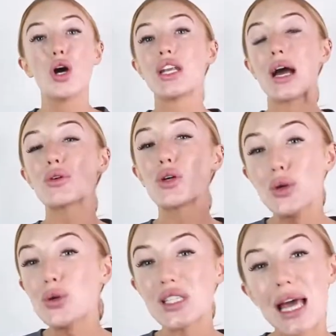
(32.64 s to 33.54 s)
Now,
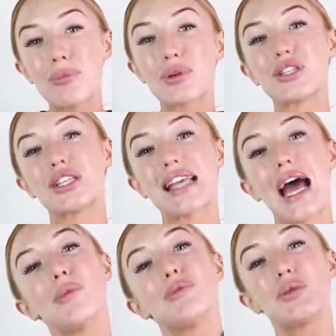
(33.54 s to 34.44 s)
cool temperatures
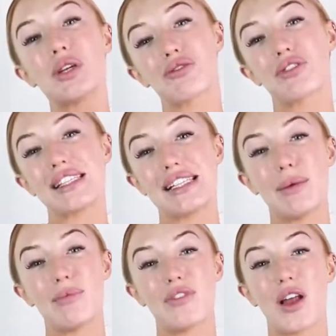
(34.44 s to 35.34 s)
help to increase
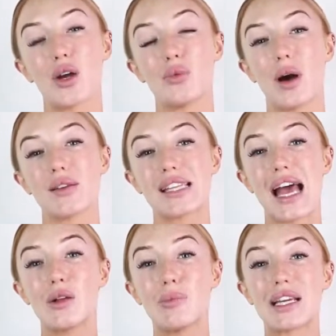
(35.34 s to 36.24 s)
lymph flow whilst
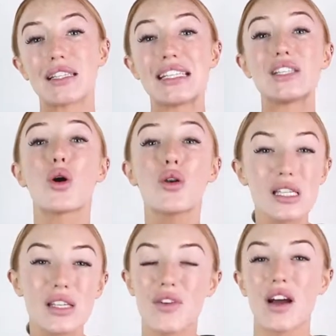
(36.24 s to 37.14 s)
helping
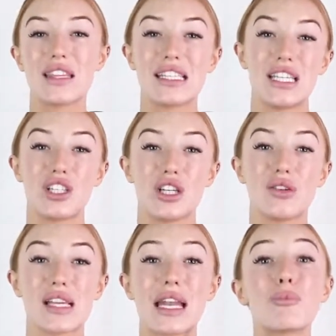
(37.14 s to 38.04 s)
detoxify the
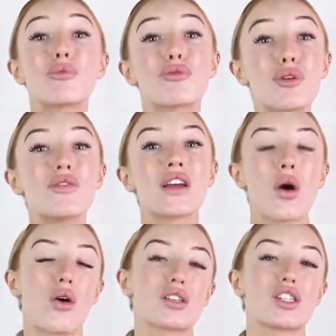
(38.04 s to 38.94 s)
tissues and improving
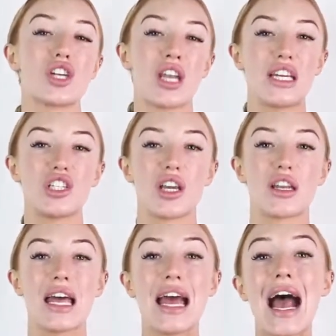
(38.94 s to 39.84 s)

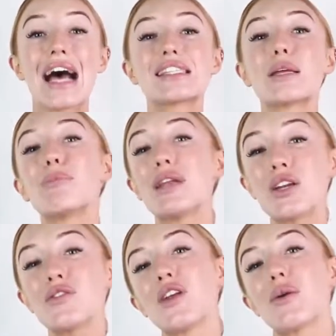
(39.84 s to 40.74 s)
oxygenation as the
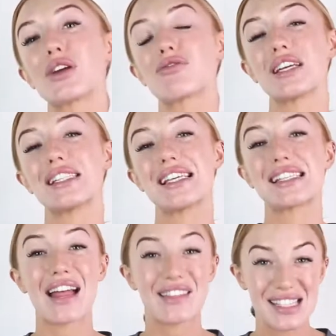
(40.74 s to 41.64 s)
blood flow
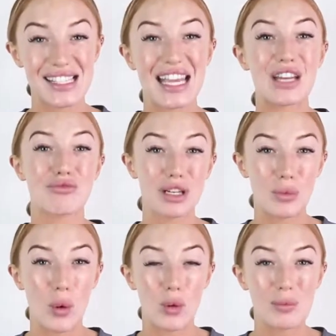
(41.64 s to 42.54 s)
increases and the skin
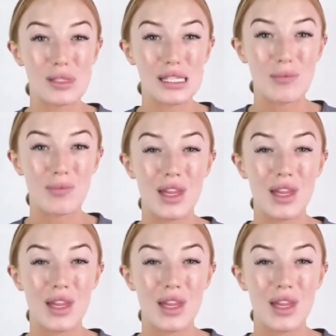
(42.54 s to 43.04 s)
rewarms.